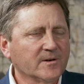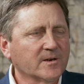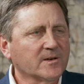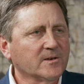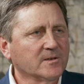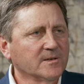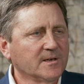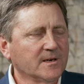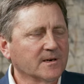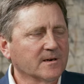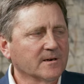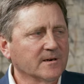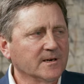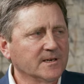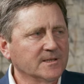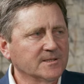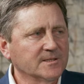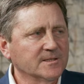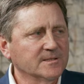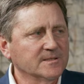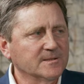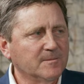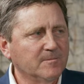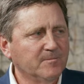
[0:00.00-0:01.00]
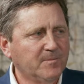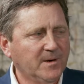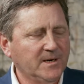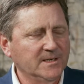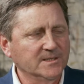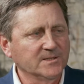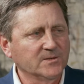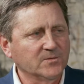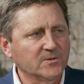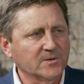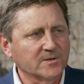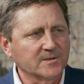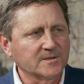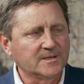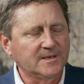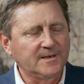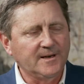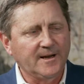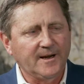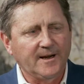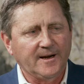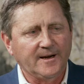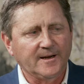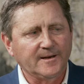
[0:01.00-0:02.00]
vertical integration is a
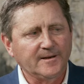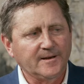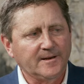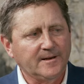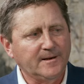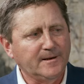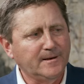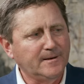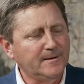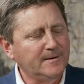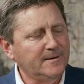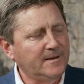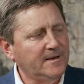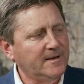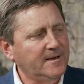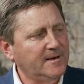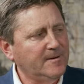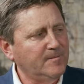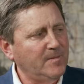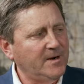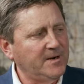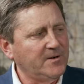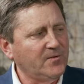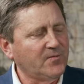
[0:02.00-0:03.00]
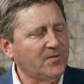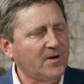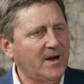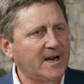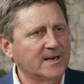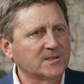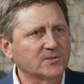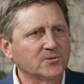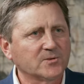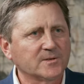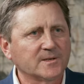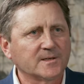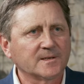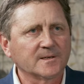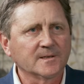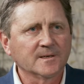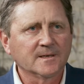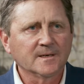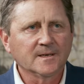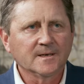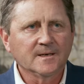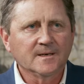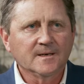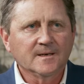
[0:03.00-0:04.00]
buzzword today in
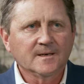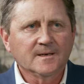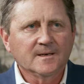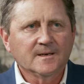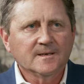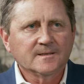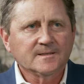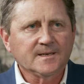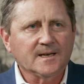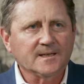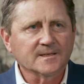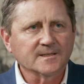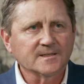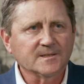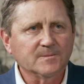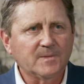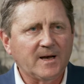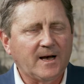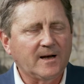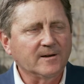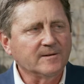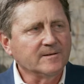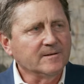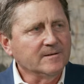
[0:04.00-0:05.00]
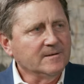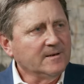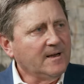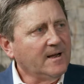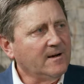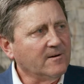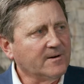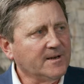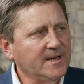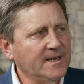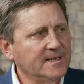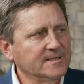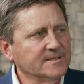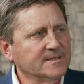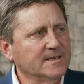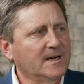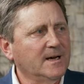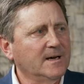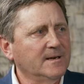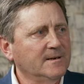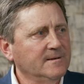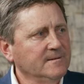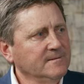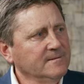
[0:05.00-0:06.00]
manufacturing. Tell us about how
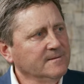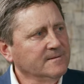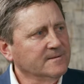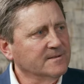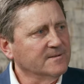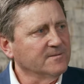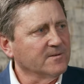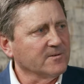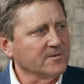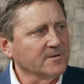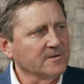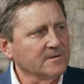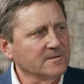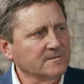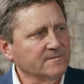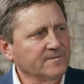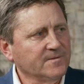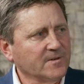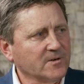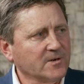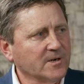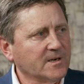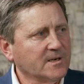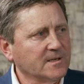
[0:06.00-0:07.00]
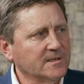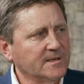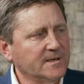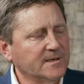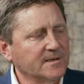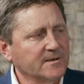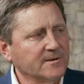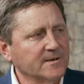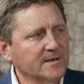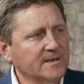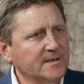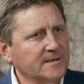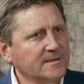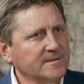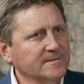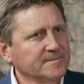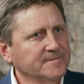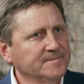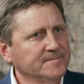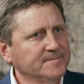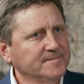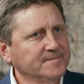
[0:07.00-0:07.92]
Kason is vertically integrating.